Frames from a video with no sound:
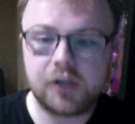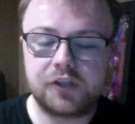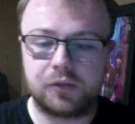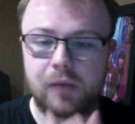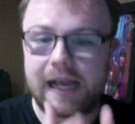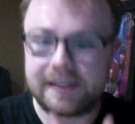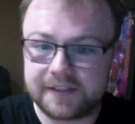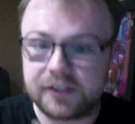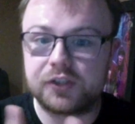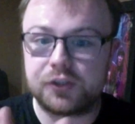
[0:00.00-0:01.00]
So as
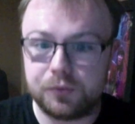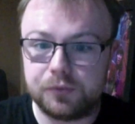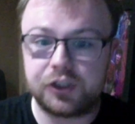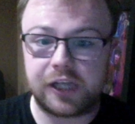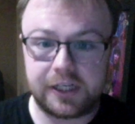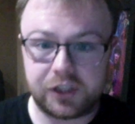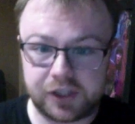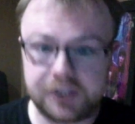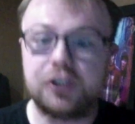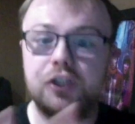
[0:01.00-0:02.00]
the suit
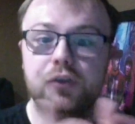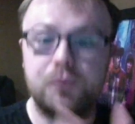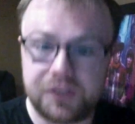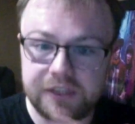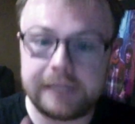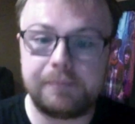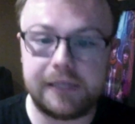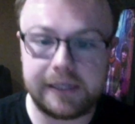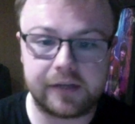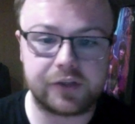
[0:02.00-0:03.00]
changes, you see
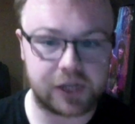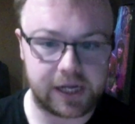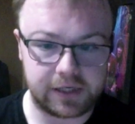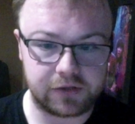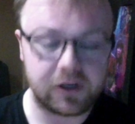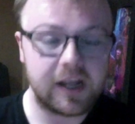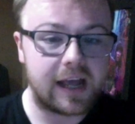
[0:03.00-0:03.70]
Peter change.